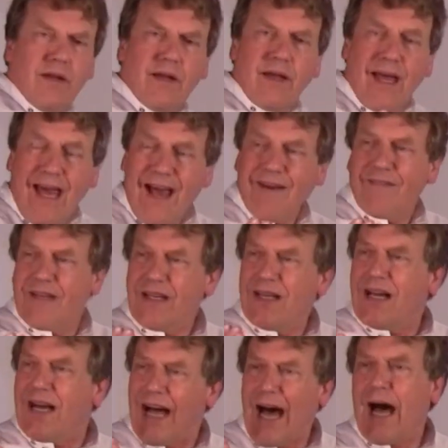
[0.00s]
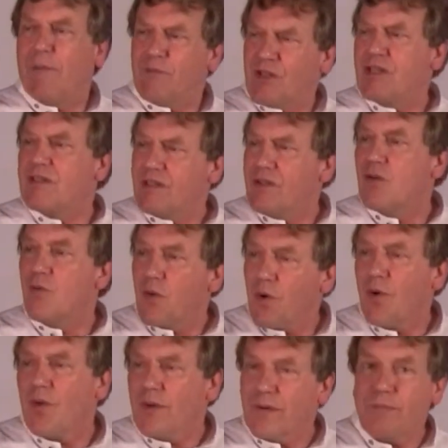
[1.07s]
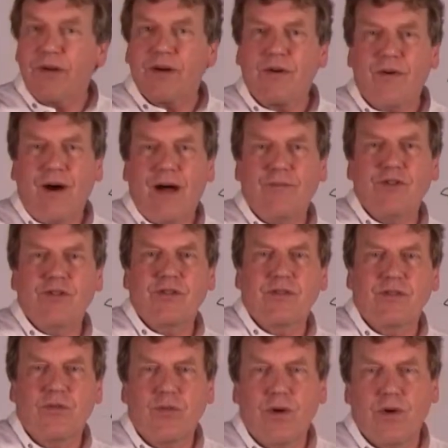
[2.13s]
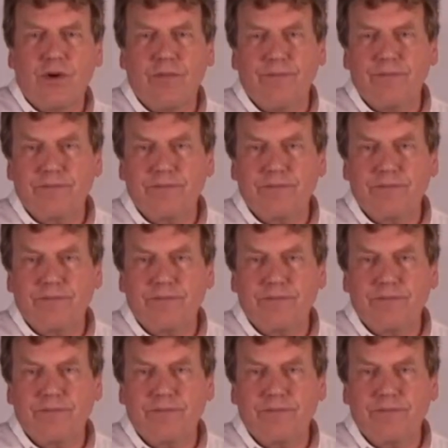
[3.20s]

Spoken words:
having objects in the world, empirical objects in the world.